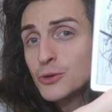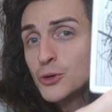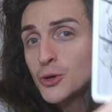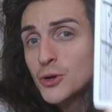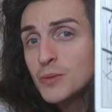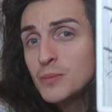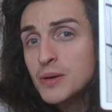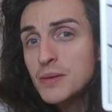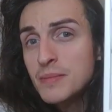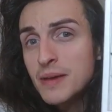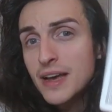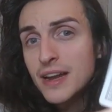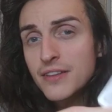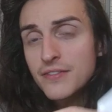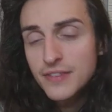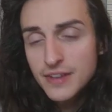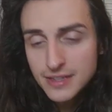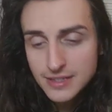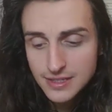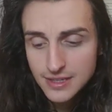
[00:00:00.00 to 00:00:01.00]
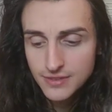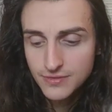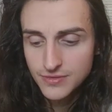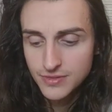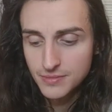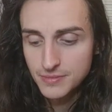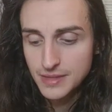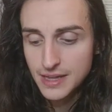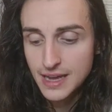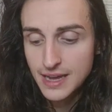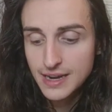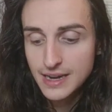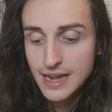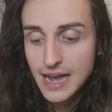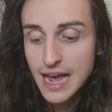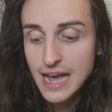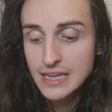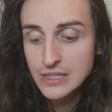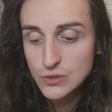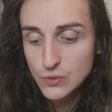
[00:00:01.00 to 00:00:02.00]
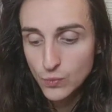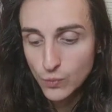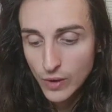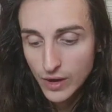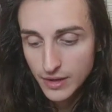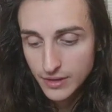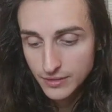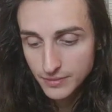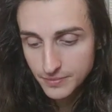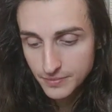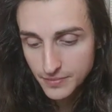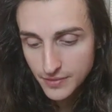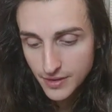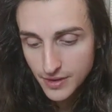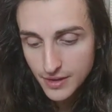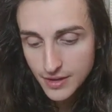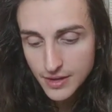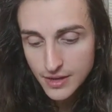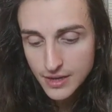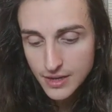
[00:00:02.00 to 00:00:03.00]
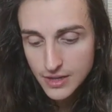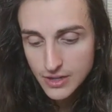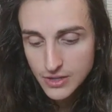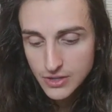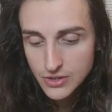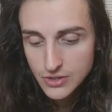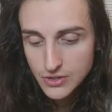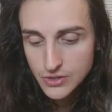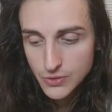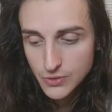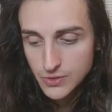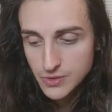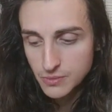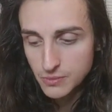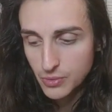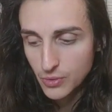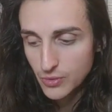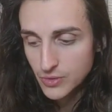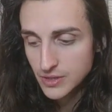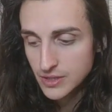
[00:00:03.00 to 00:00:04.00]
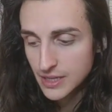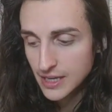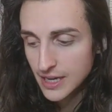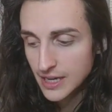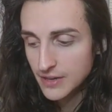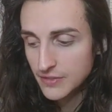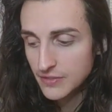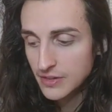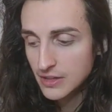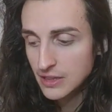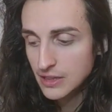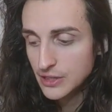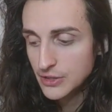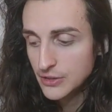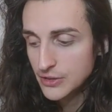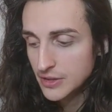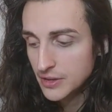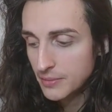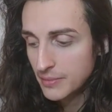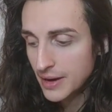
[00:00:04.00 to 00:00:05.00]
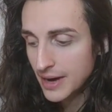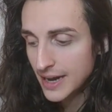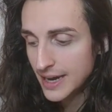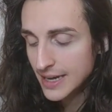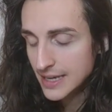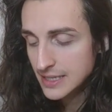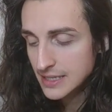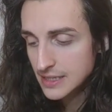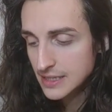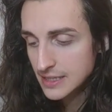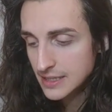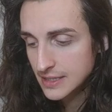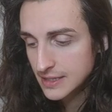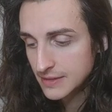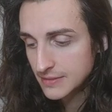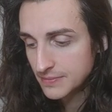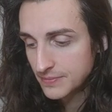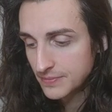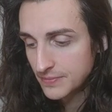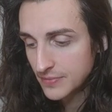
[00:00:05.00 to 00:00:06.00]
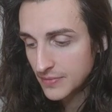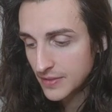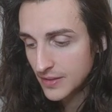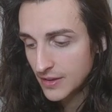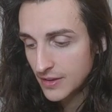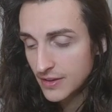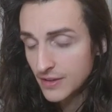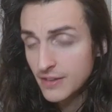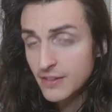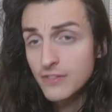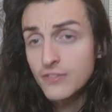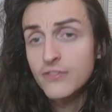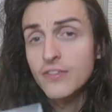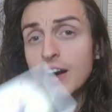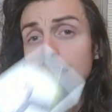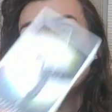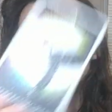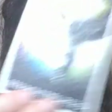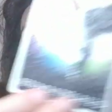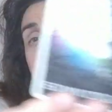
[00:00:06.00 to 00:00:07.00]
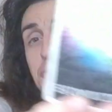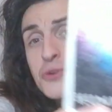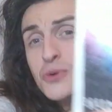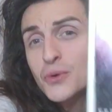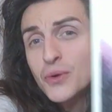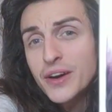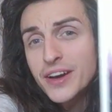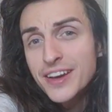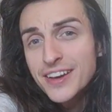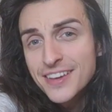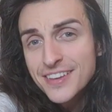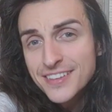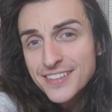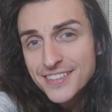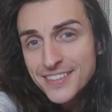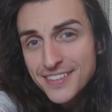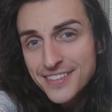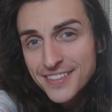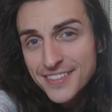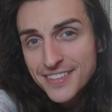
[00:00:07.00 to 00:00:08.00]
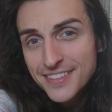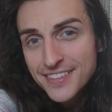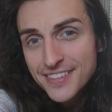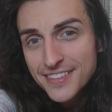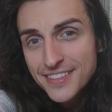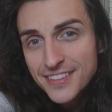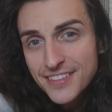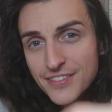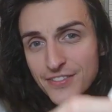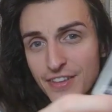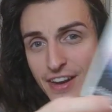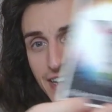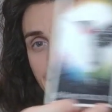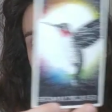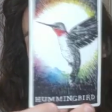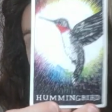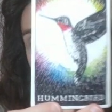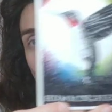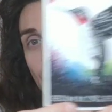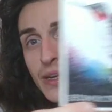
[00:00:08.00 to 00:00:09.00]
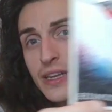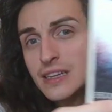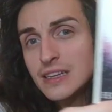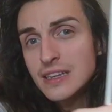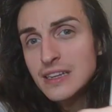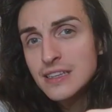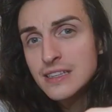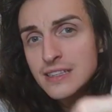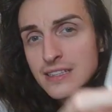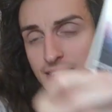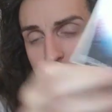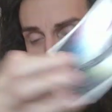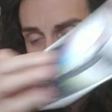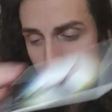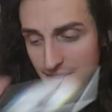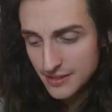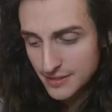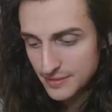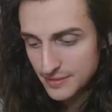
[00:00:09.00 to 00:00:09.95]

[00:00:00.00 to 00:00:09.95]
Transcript: you could be manifesting from that as well. So it's important to kind of clear your mind, find joy, find sweetness.